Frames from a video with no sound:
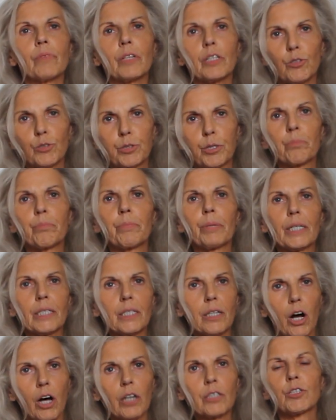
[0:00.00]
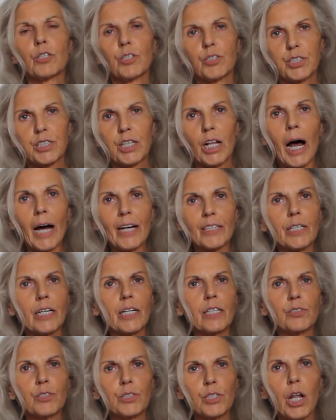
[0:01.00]
you can be on a slight
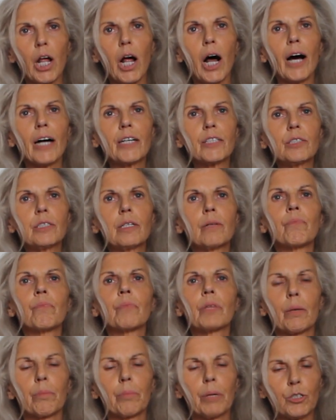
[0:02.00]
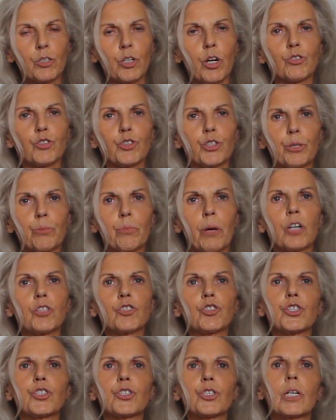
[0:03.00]
incline, but not too
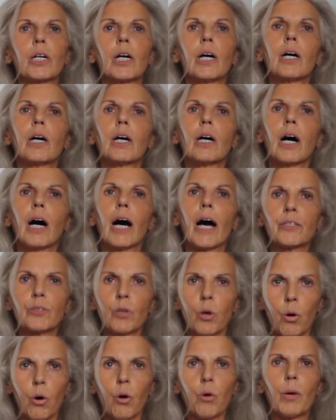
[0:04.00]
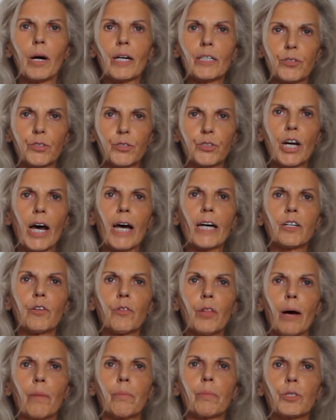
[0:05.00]
much, and always stay
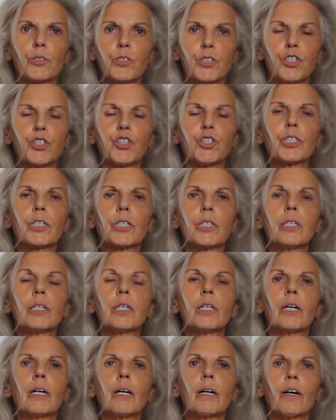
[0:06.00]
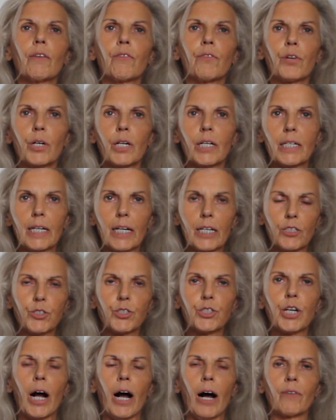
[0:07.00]
in that position for at
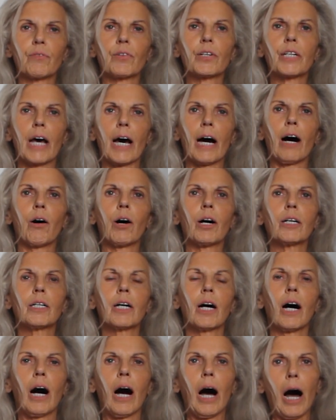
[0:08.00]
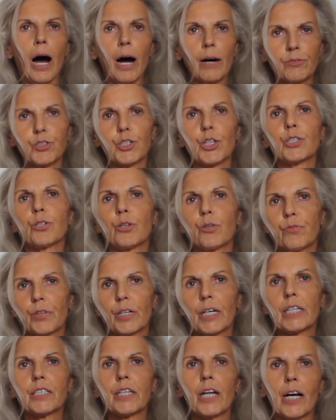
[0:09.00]
least half an hour after your
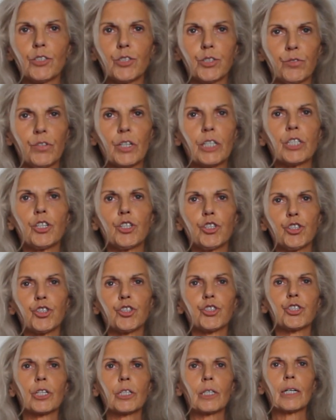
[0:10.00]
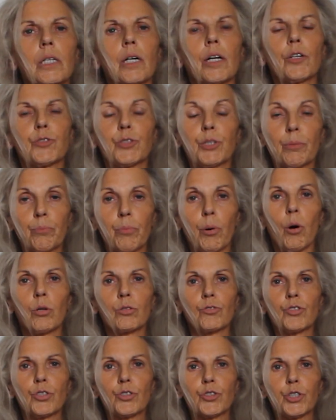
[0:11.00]
feed has finished. It's
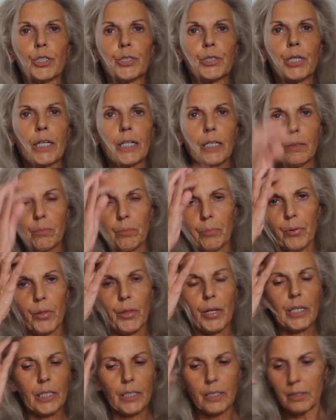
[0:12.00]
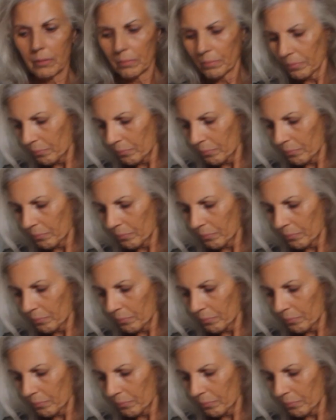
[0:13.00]
important to keep the